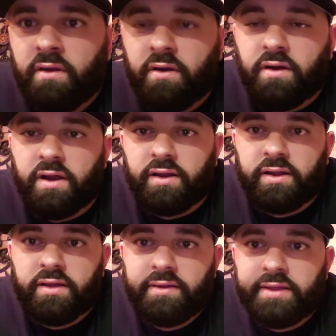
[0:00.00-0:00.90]
All right.
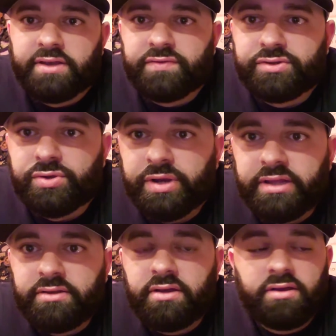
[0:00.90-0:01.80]
Thanks for tuning
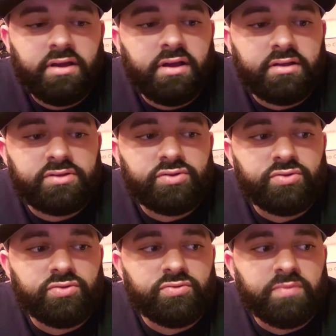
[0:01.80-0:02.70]
in to
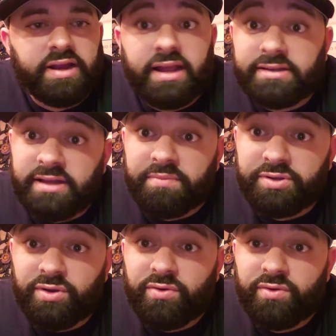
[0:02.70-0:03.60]
my next
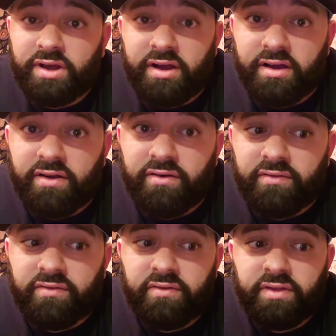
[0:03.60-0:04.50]
episode
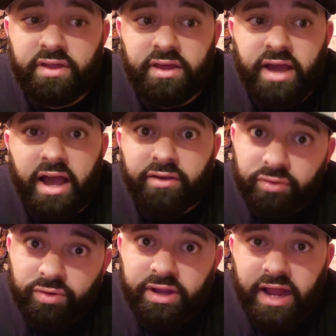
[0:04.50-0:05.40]
of the I
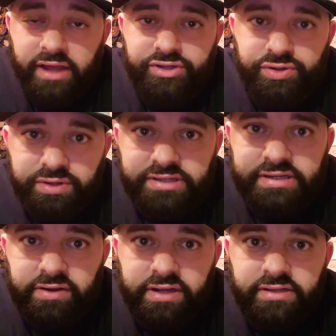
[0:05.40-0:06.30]
Grew It, I Chew It
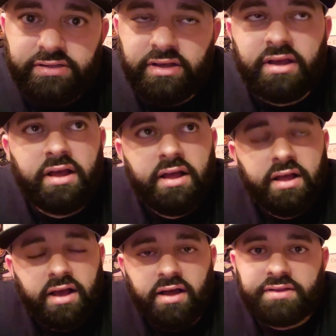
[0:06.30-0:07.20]
series.
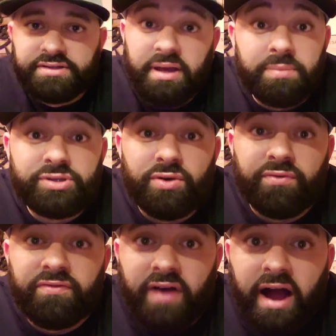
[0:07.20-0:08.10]
This is episode
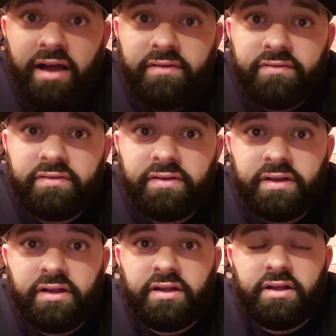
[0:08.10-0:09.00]
5
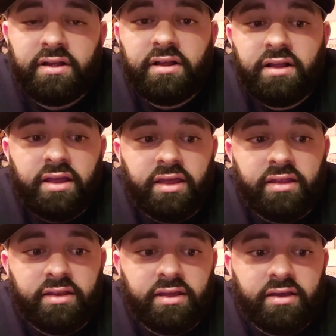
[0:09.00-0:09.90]

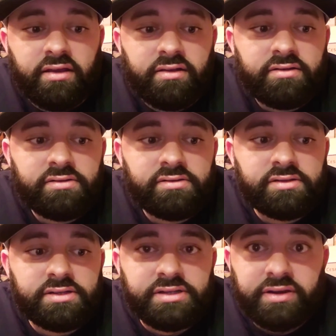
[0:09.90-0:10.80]
in the
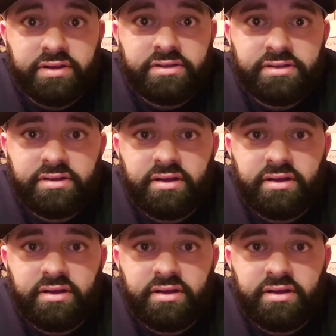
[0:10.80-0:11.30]
series.